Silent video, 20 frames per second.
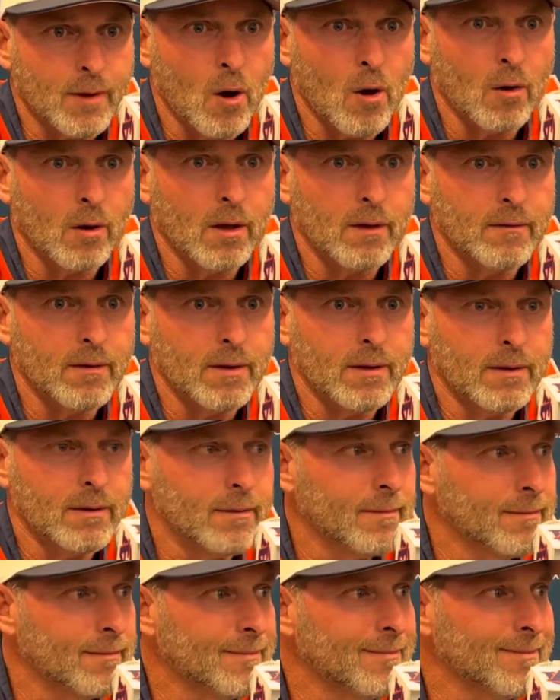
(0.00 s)
All of it.
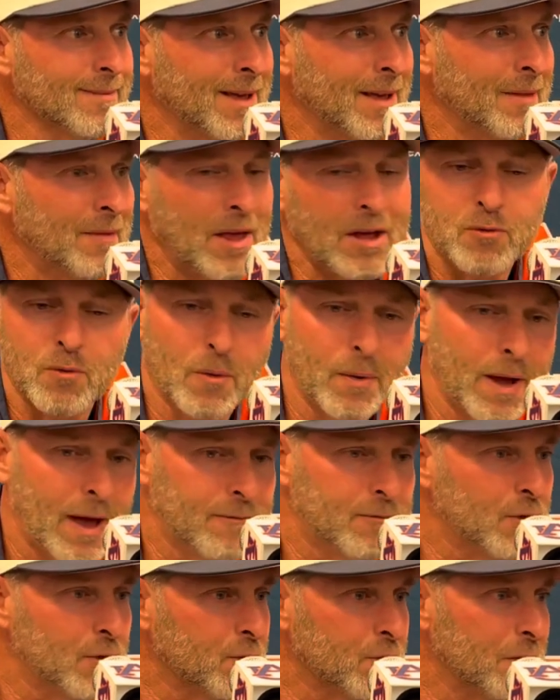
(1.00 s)
And that's what we have
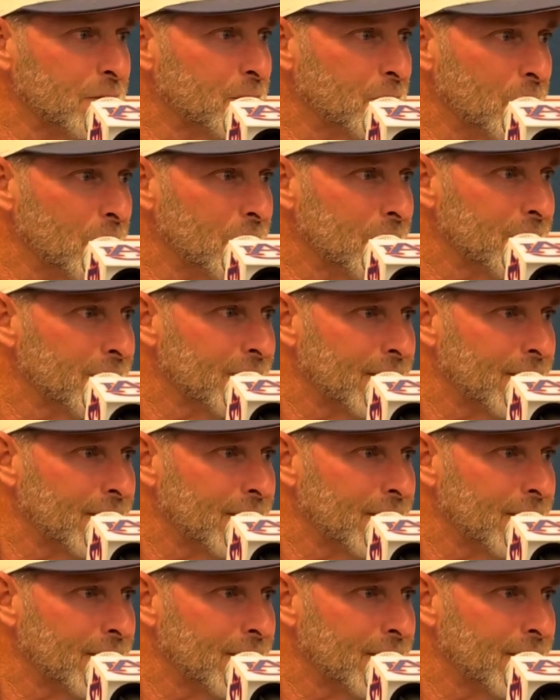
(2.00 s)
to sift through.